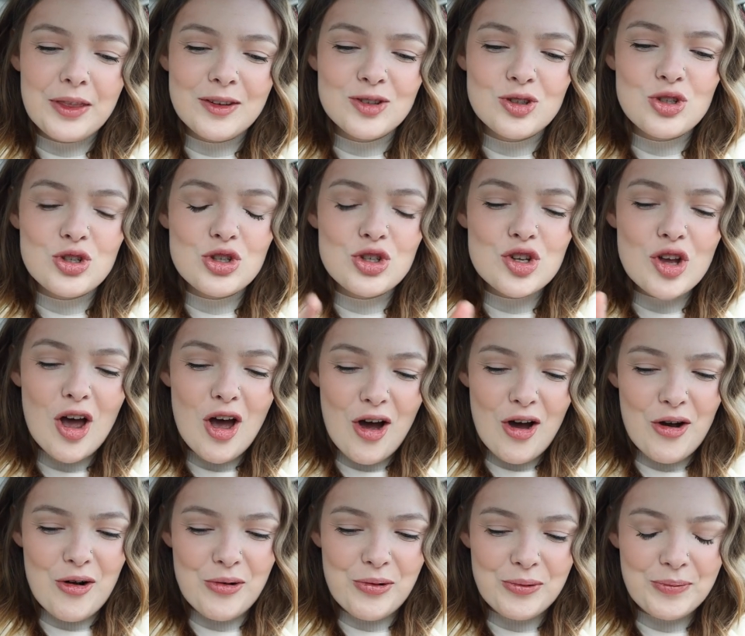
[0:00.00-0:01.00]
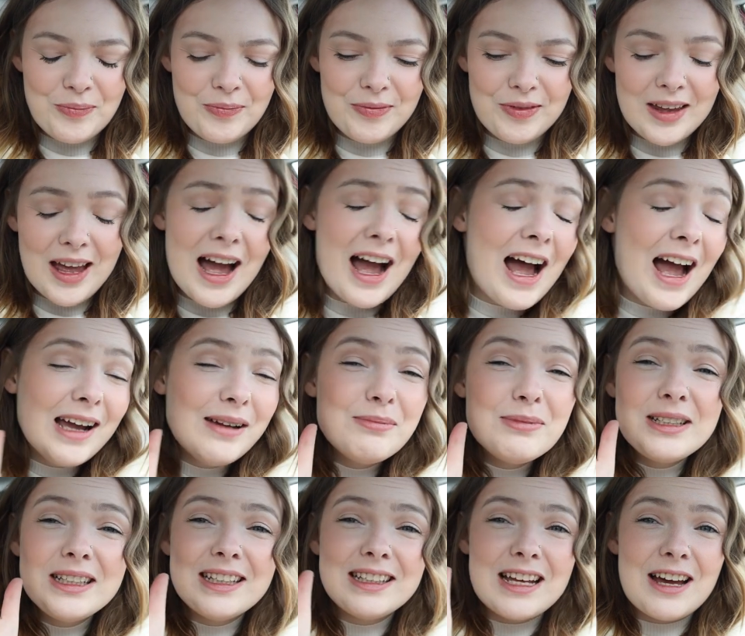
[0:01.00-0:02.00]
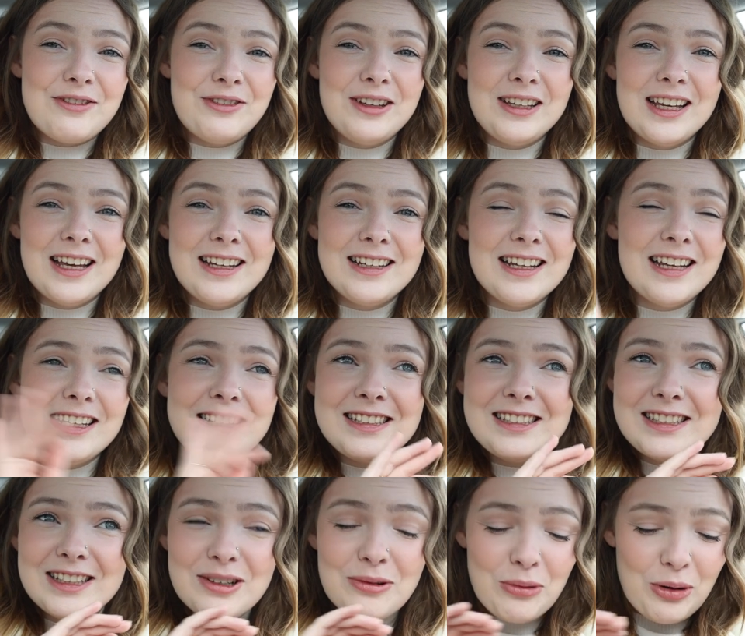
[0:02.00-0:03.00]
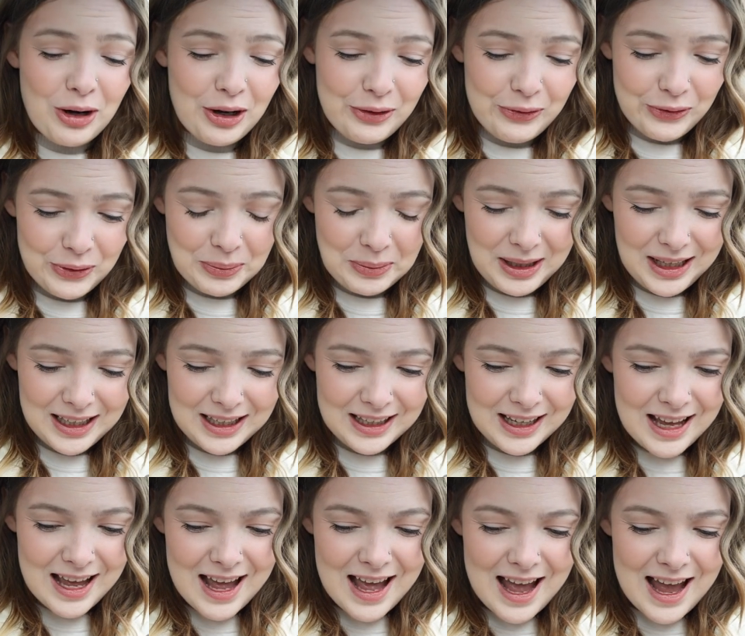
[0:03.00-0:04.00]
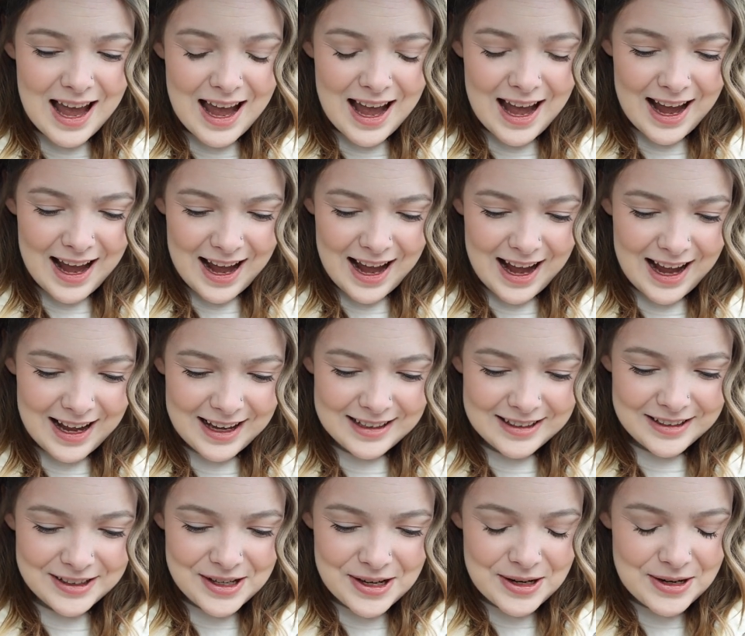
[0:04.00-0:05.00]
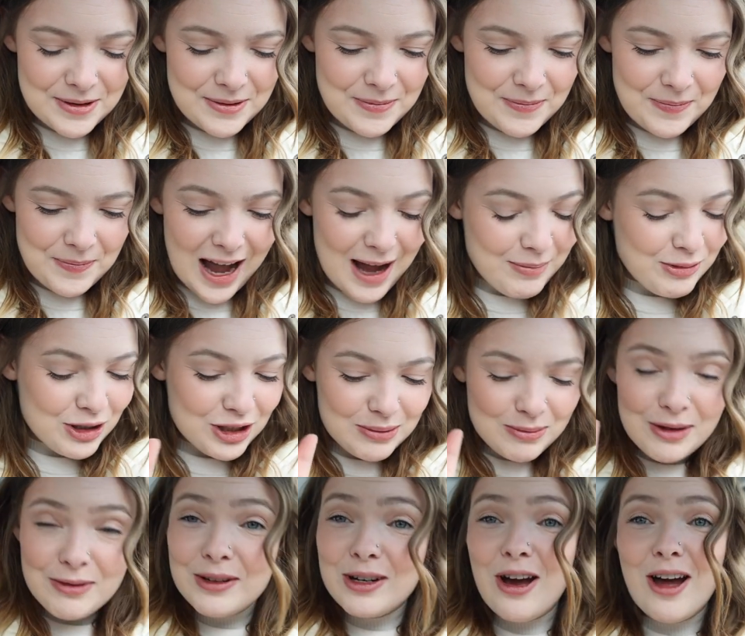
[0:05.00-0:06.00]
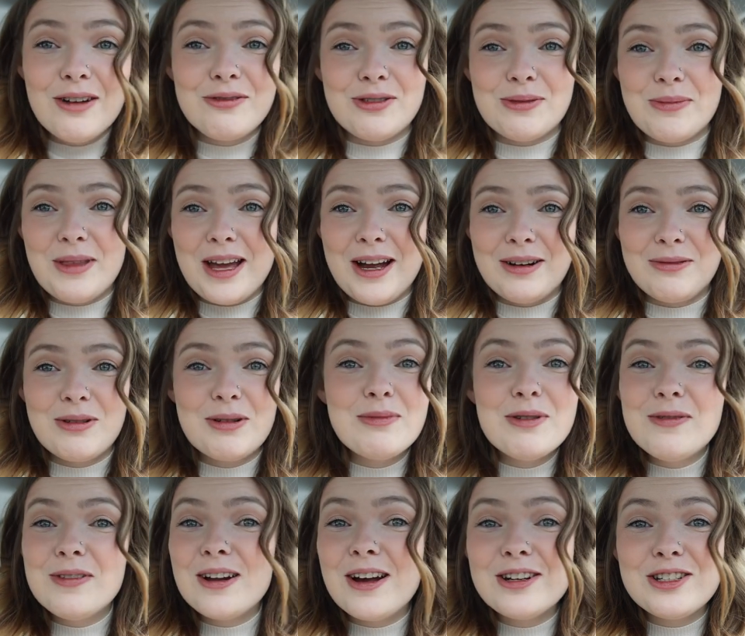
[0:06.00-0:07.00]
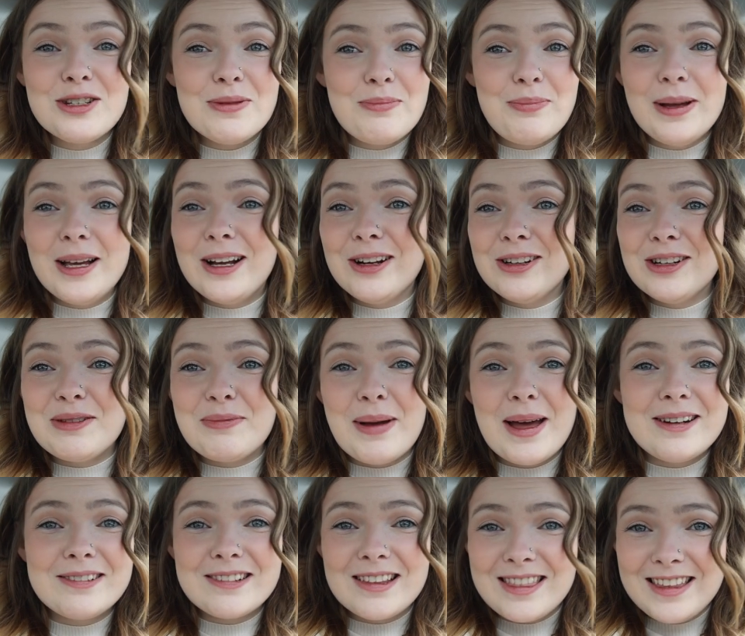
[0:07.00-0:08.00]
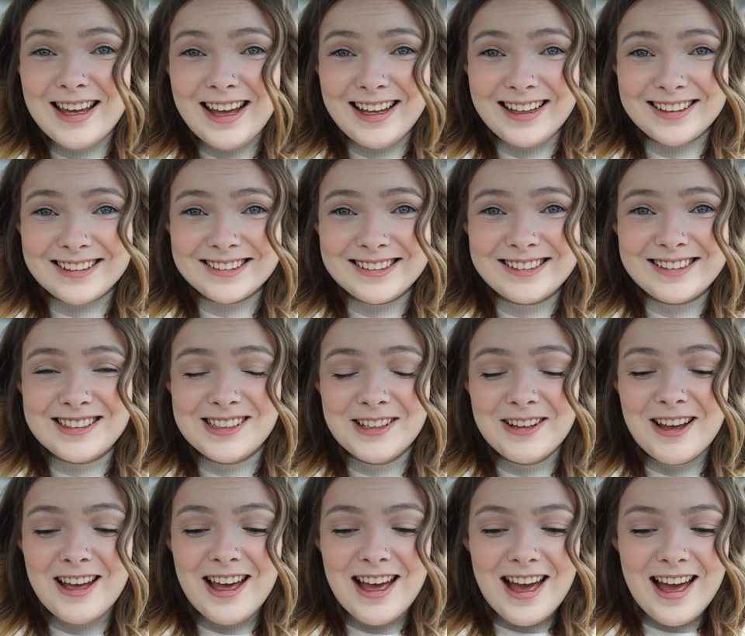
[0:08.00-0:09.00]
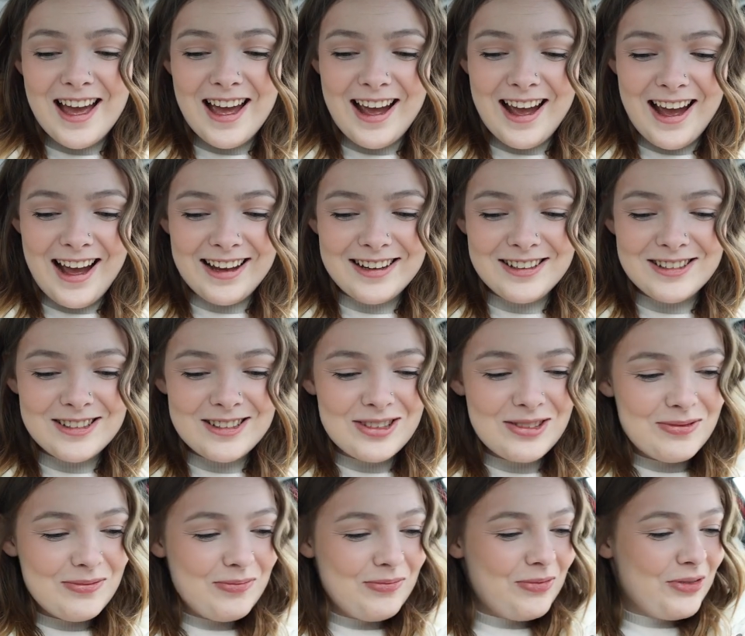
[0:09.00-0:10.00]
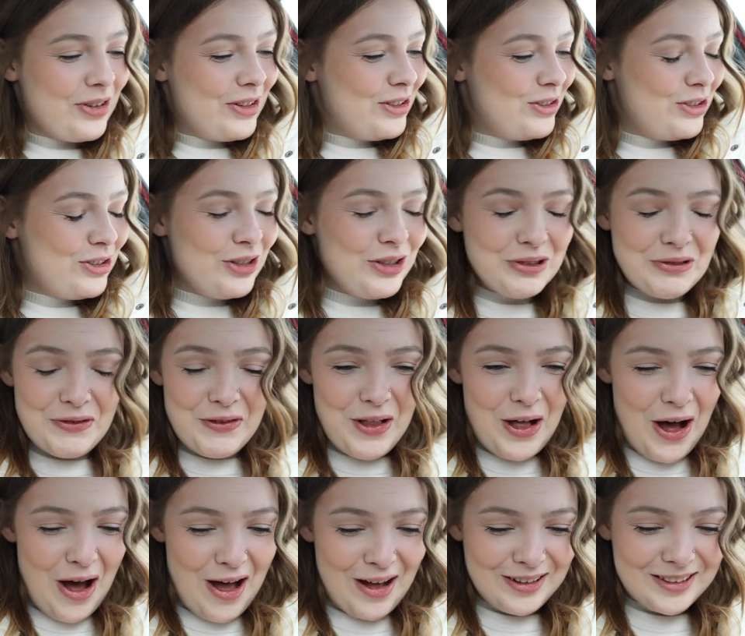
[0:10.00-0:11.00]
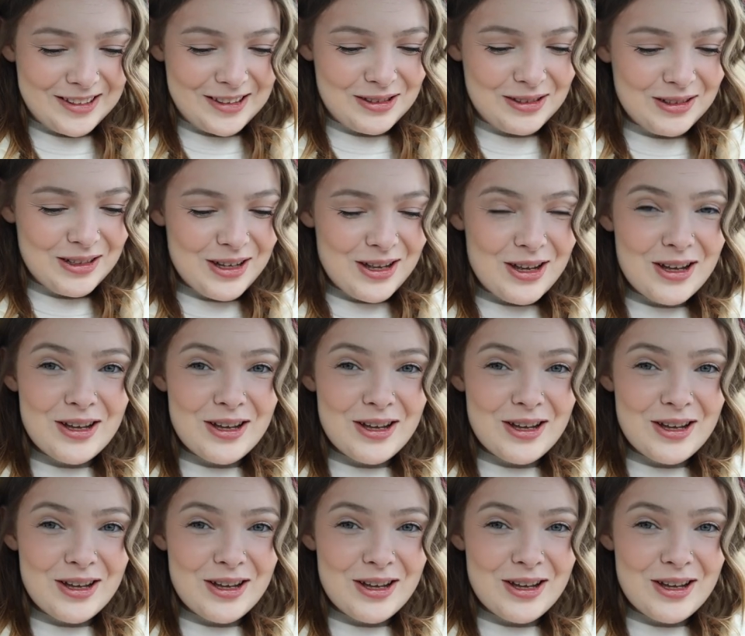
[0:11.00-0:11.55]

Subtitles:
So, I'm DNFing it. It didn't work for me. And I'm just moving on from there. We're moving on to bigger and better things. And new vlogs.